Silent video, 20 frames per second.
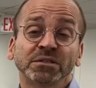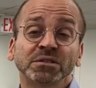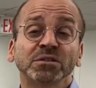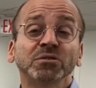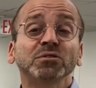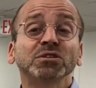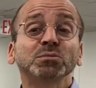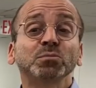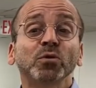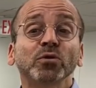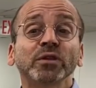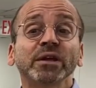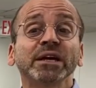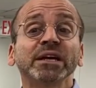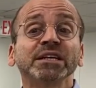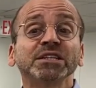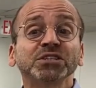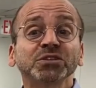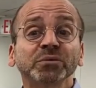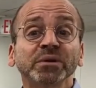to explore the
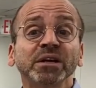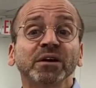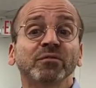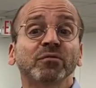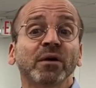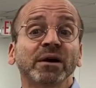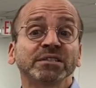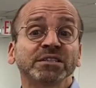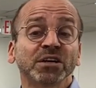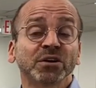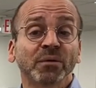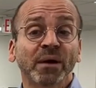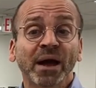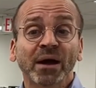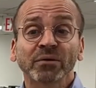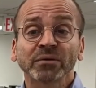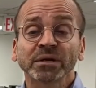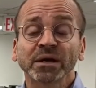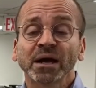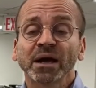history of Rising
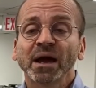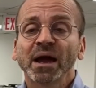Ground,